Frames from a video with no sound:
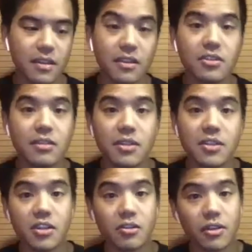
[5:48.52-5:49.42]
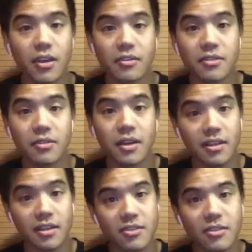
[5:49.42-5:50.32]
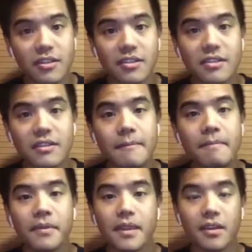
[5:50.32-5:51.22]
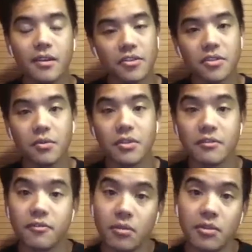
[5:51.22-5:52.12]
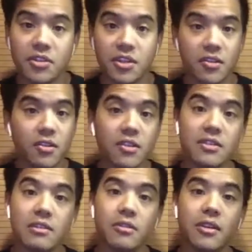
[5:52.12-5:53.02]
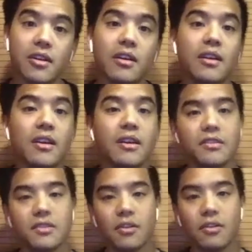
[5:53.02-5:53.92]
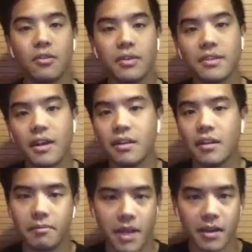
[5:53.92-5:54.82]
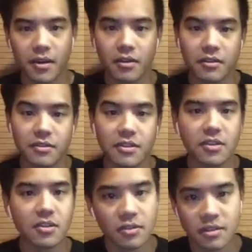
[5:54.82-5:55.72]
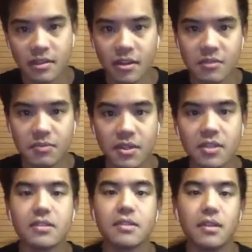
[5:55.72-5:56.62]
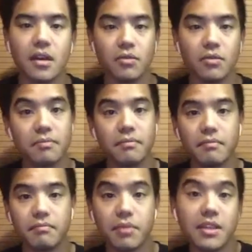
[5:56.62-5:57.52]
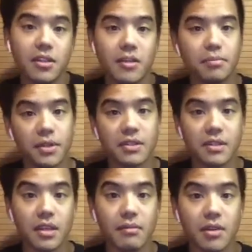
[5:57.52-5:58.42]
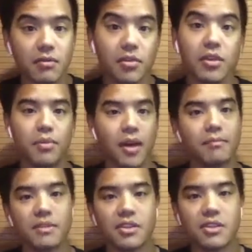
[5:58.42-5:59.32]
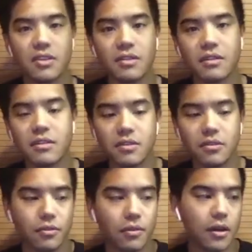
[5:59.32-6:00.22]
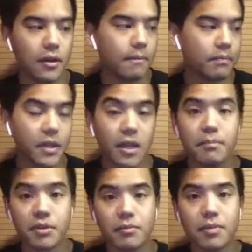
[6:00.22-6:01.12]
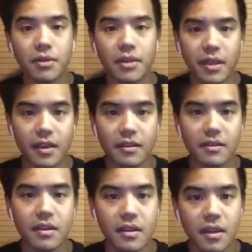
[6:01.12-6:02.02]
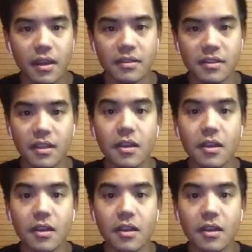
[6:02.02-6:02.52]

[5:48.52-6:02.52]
he used to be general counsel at AngelList and also was a former securities lawyer. So he's got a lot of background in the securities law space, uh, which basically puts him in a really prime position to um, kind of put Republic at, as a